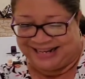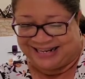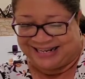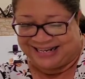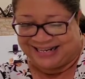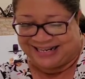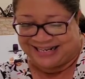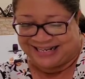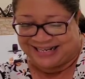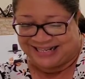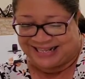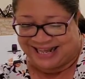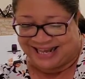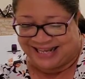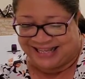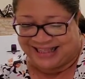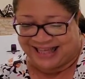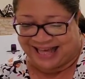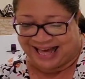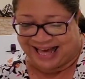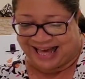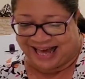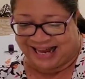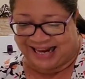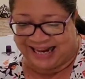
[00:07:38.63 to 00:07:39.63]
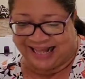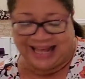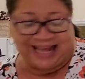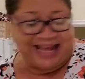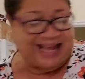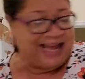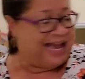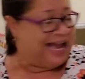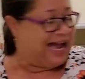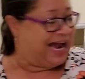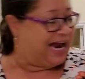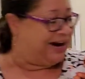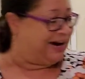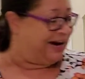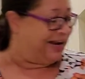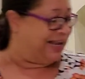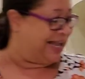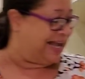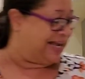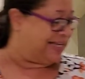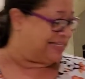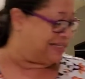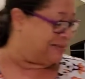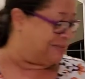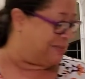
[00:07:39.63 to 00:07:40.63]
Just like that. All right,
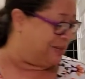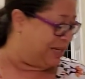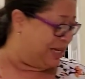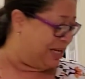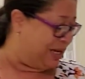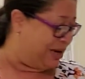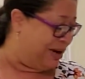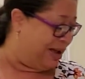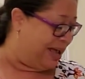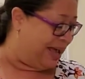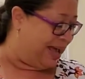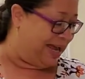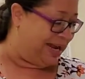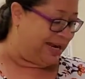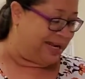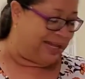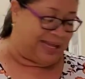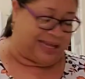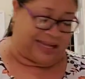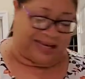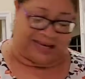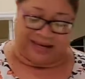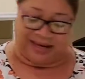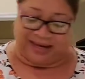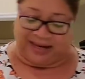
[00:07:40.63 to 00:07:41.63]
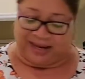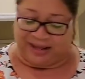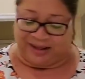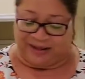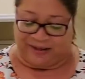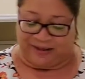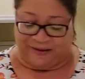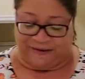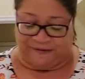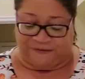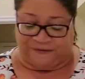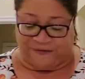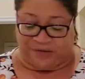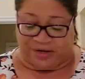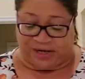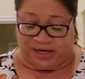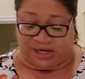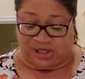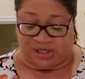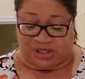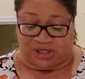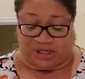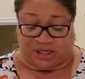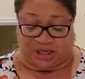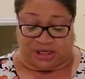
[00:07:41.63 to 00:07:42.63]
guys, I'm going to go ahead and
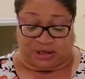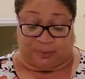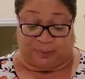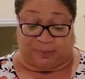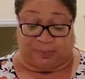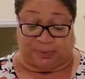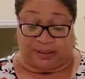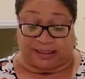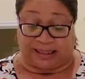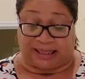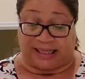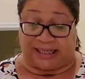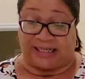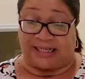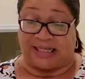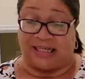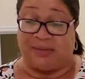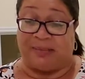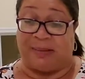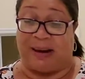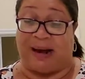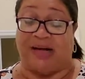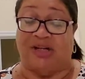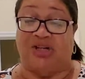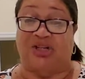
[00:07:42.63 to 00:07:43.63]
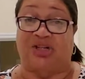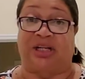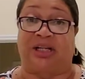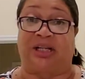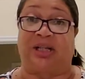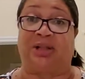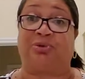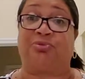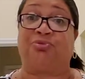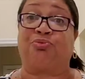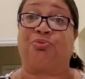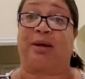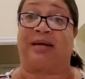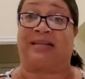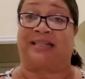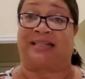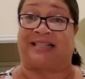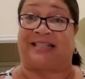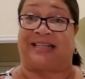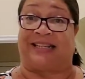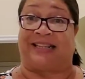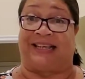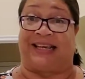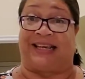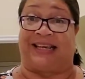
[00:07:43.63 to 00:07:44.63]
finish and complete smashing the
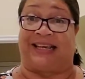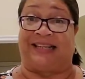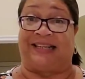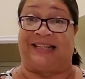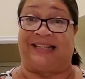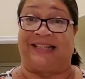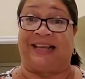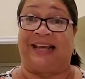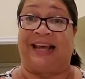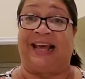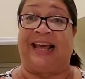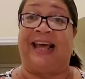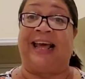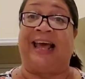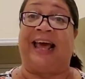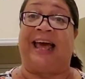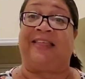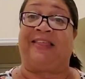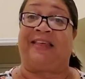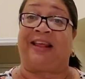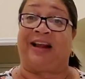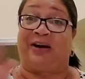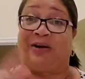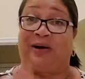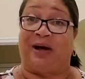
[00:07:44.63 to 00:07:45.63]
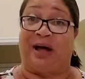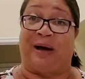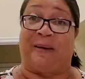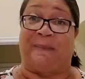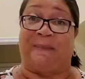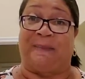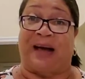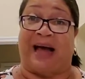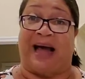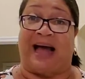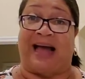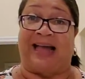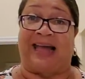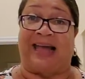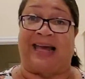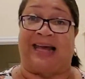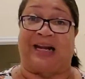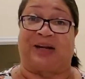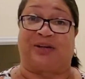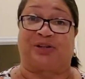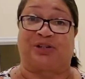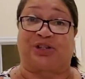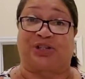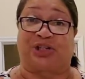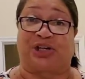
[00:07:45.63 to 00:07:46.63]
rest of these. And then I'll come back and
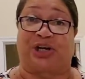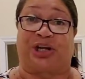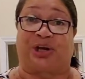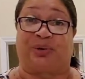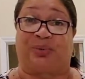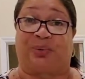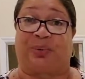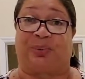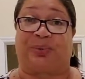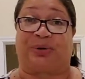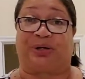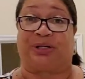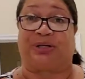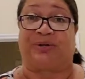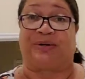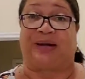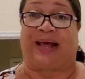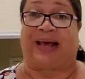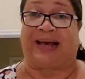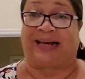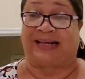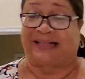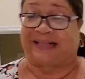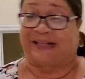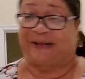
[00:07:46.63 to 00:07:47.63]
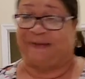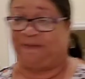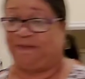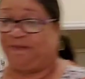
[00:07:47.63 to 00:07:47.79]
I'll show you what we'll do next.